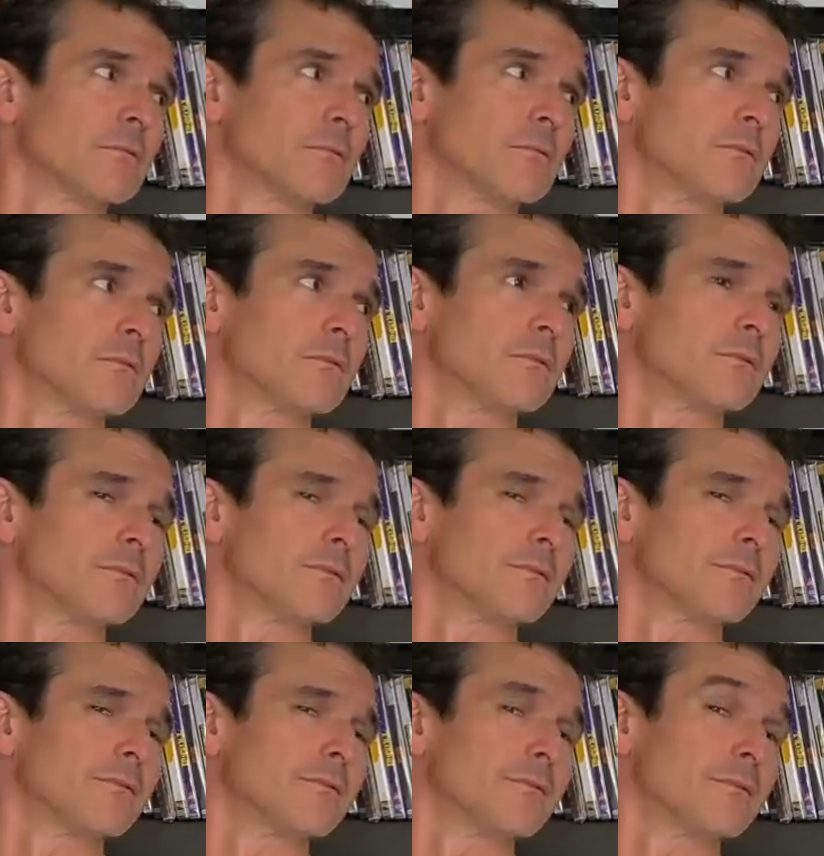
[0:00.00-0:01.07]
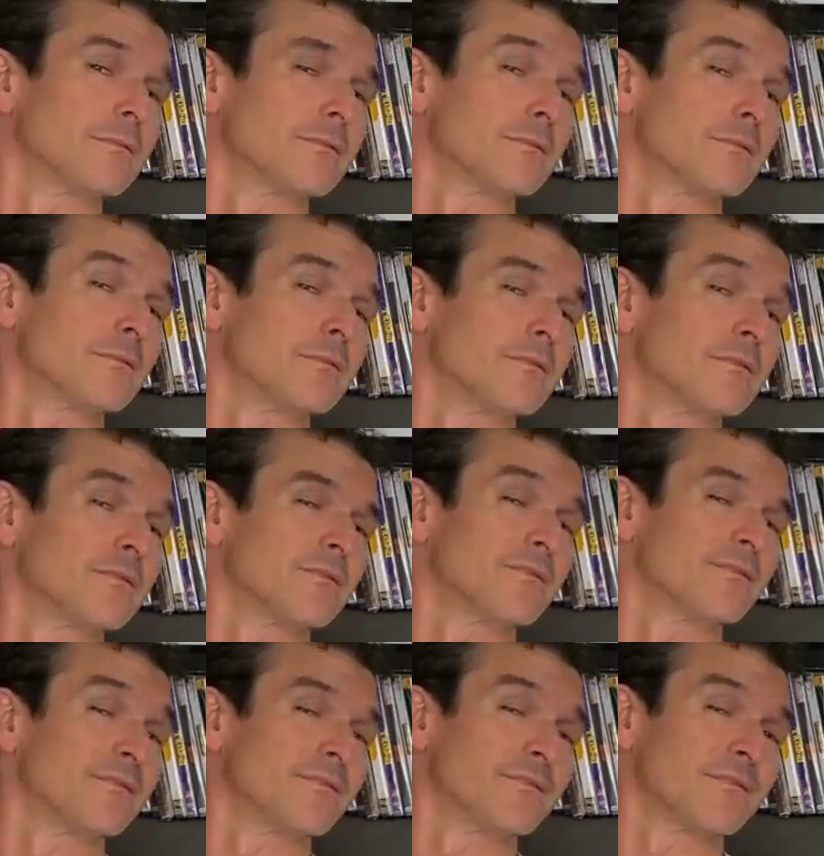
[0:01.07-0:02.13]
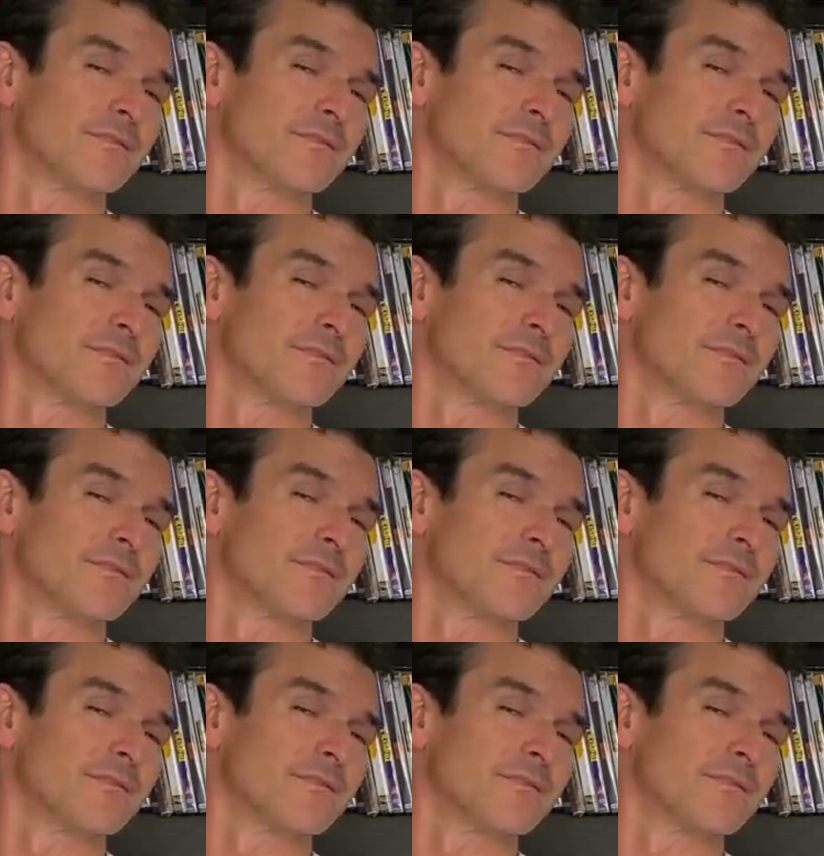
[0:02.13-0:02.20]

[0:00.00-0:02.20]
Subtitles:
This person isn't speaking.